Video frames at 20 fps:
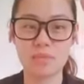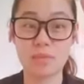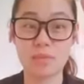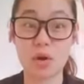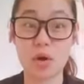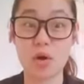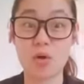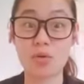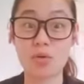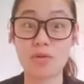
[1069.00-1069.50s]

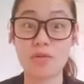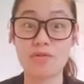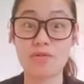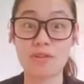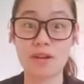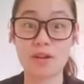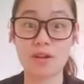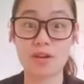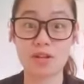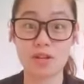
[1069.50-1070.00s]
but all the
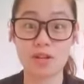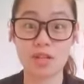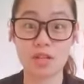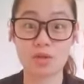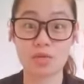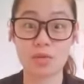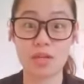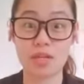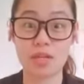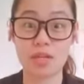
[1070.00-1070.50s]
fingers are
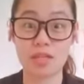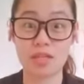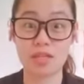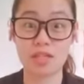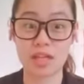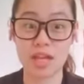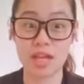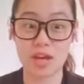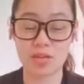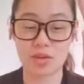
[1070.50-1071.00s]
squeezing
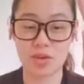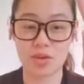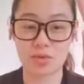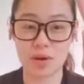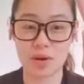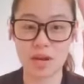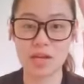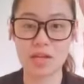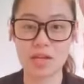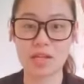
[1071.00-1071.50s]
together,
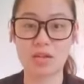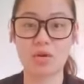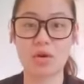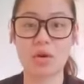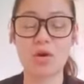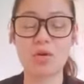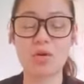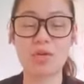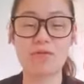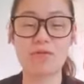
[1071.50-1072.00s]
right? So
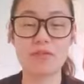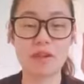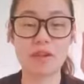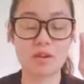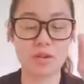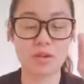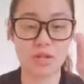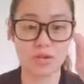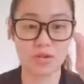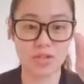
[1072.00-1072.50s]
all the
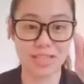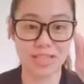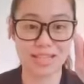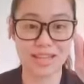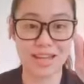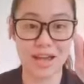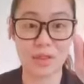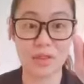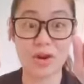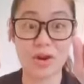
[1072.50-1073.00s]
fingers are
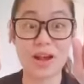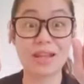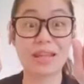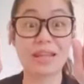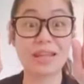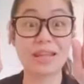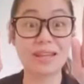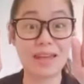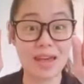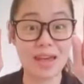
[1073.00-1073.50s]
together
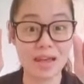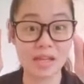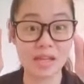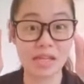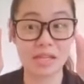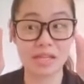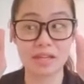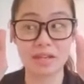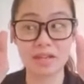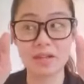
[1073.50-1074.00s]

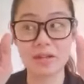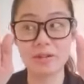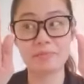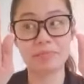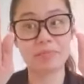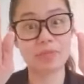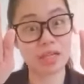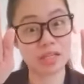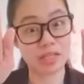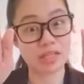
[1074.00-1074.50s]
unless
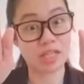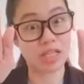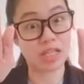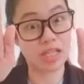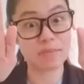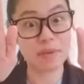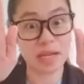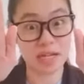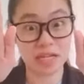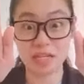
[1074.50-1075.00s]
it's the
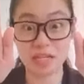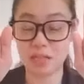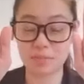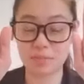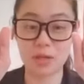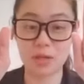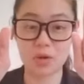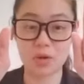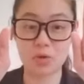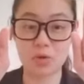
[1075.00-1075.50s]
space that's
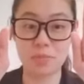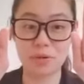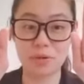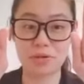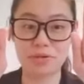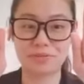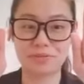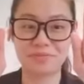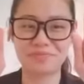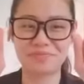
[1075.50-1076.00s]
being
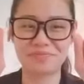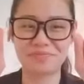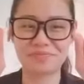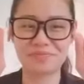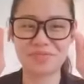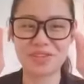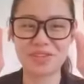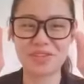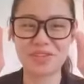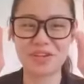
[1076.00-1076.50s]
opened.
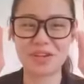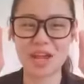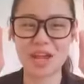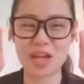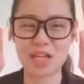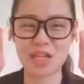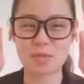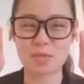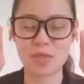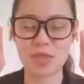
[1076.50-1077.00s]
The
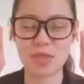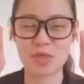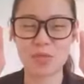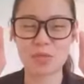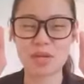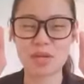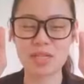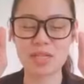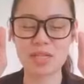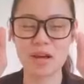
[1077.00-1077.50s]
next one
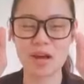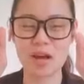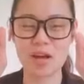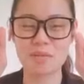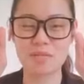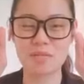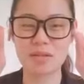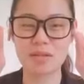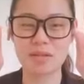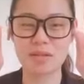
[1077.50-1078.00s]
three
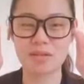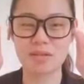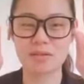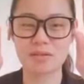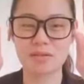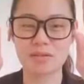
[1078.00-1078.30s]
times.